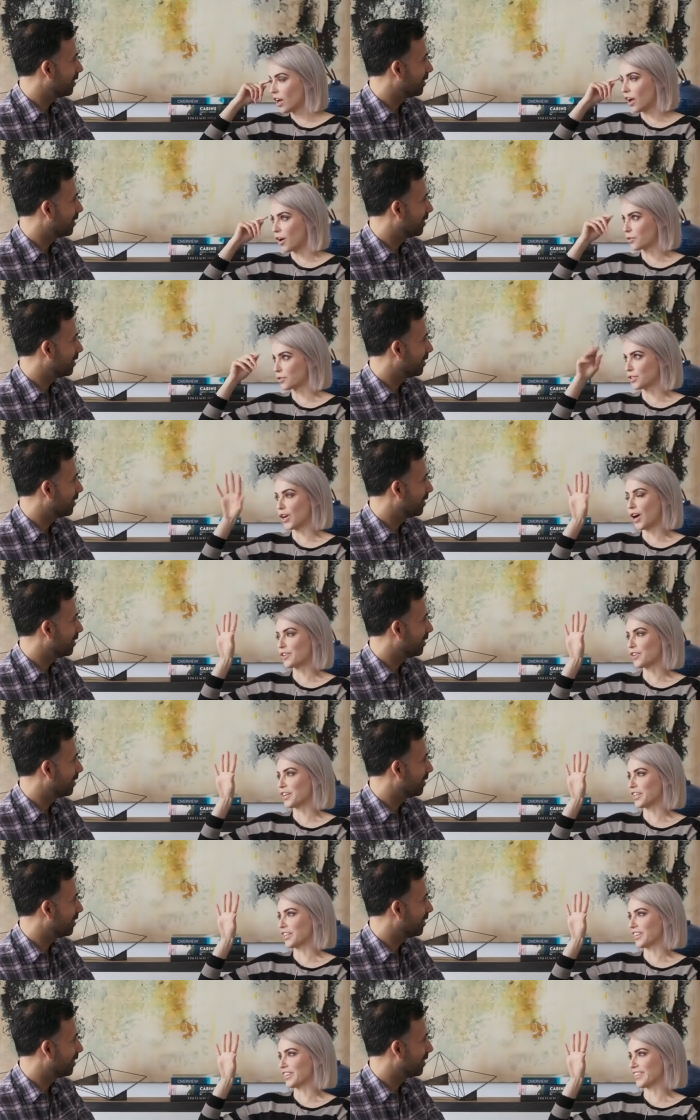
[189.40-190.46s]
Speaker 1: I was not
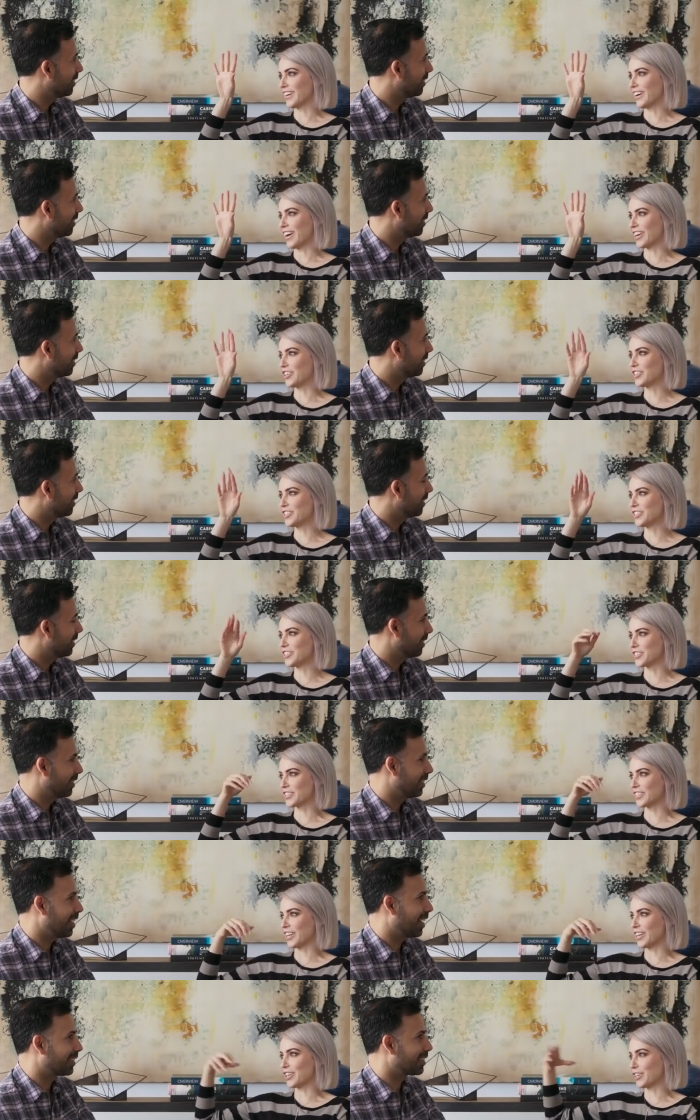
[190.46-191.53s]
ready like that. I couldn't
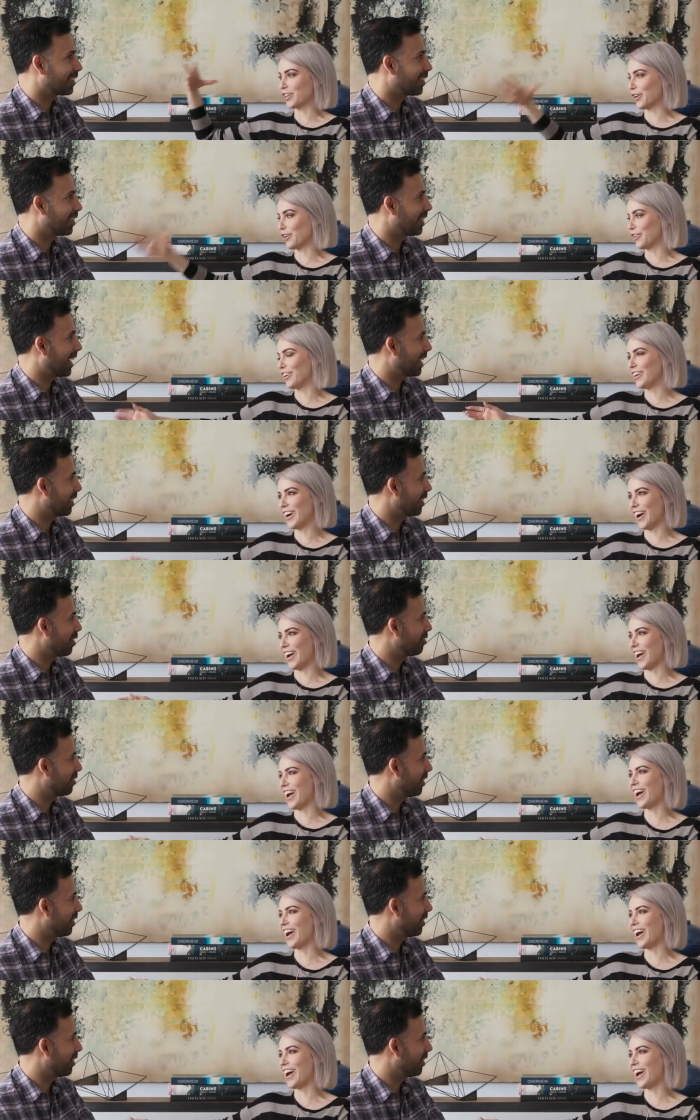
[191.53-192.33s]
just like. Yeah, it's a go. little out of left